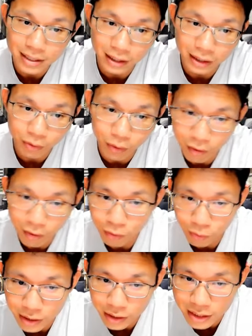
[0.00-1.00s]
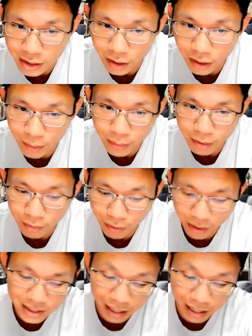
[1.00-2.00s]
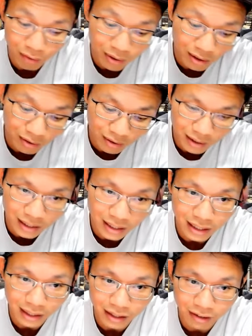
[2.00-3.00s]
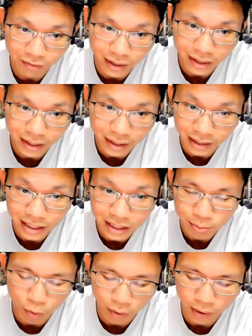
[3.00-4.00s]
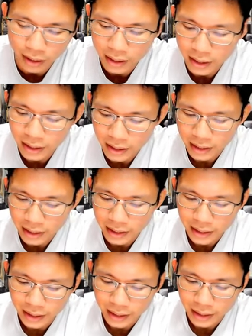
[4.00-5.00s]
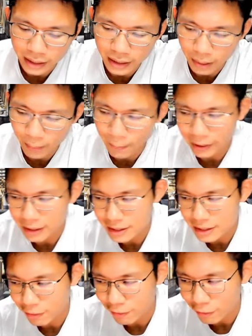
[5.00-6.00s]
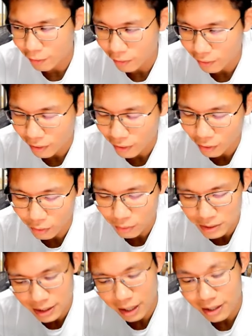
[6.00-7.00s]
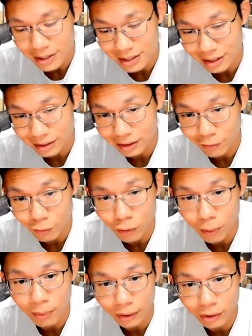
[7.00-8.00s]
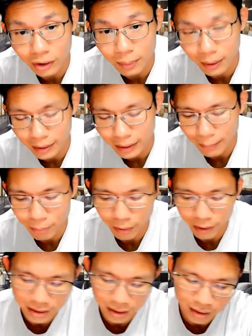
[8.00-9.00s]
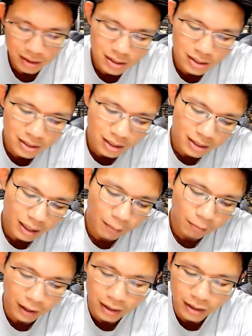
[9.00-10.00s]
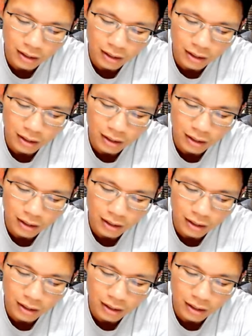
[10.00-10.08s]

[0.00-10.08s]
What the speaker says: Later we have a look, is a little bit rather scary already, given this point in the market itself for OCR. Starting from, we're talking about guide price. This is the site plan.